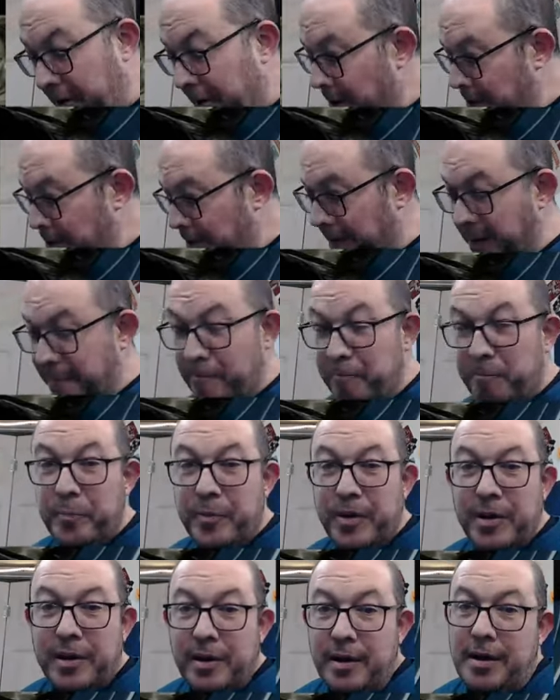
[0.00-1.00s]
But
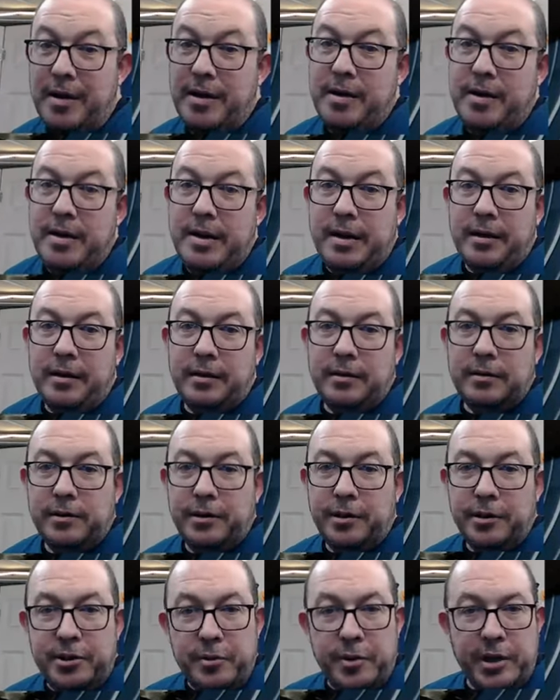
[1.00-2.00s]

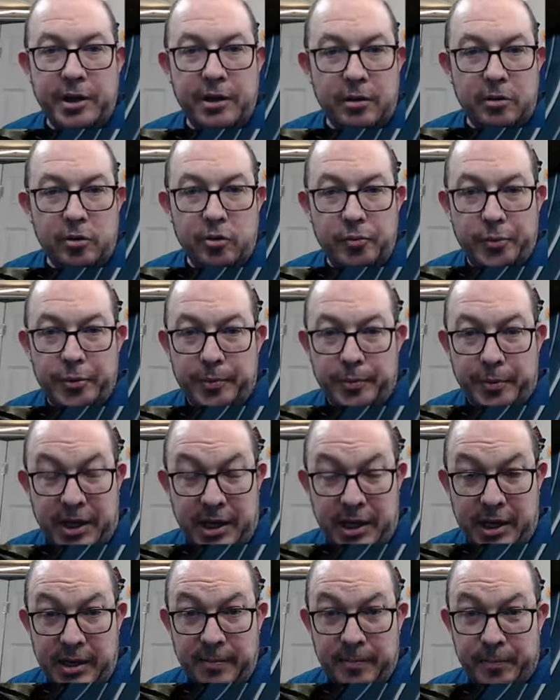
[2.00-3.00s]
you're doing an aluminum
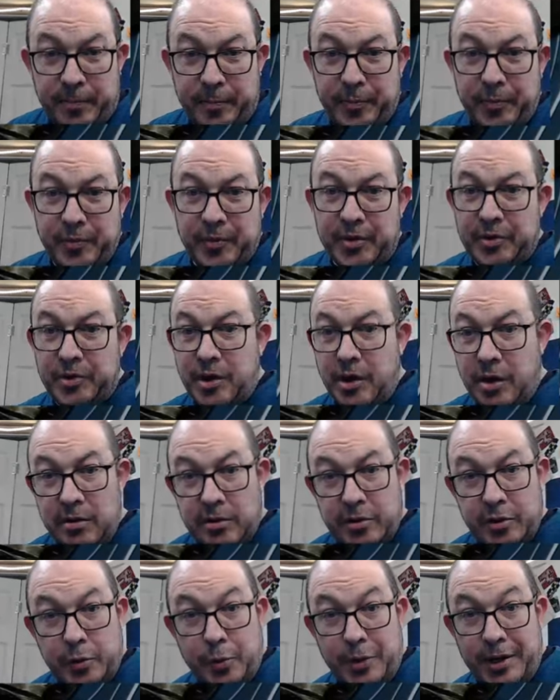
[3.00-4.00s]
kit. It's
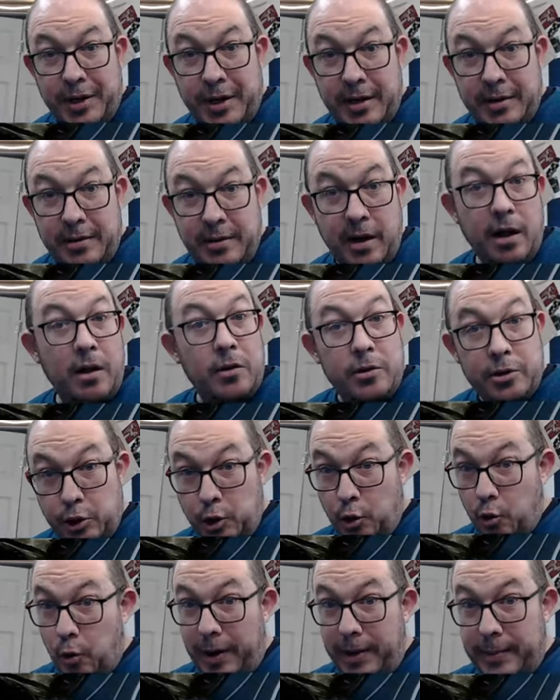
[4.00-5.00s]
$129,
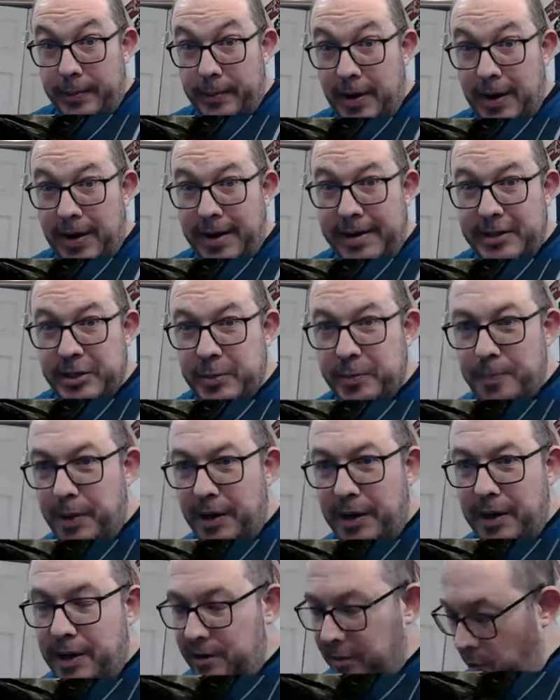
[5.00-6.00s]
great price,
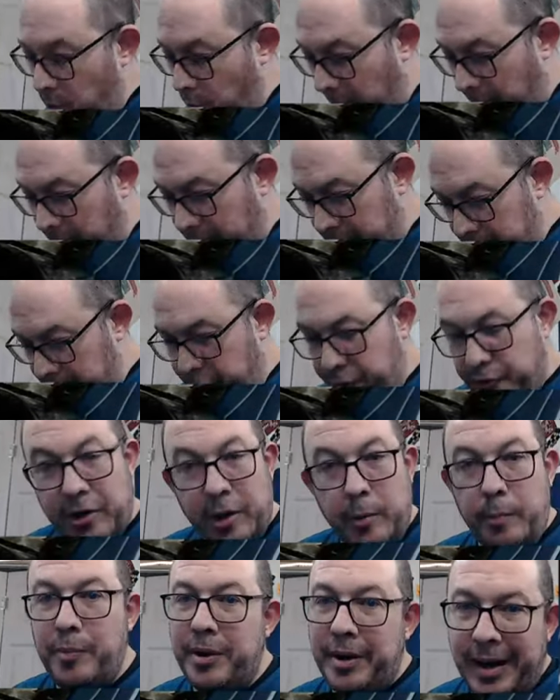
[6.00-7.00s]
but why are you
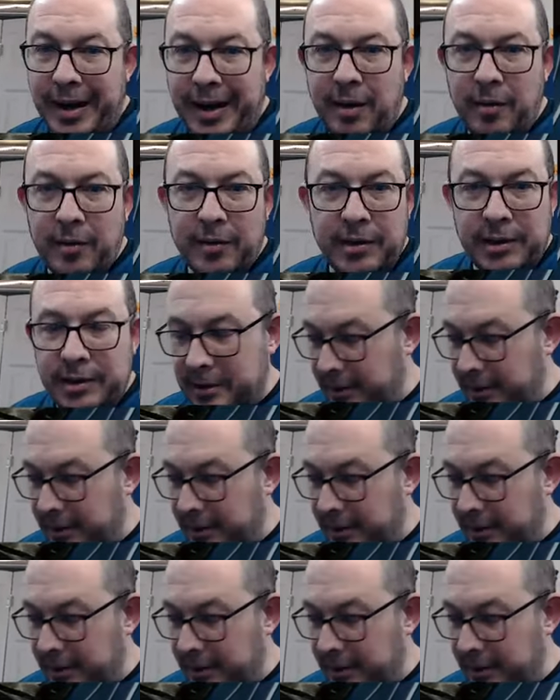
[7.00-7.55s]
skimping out and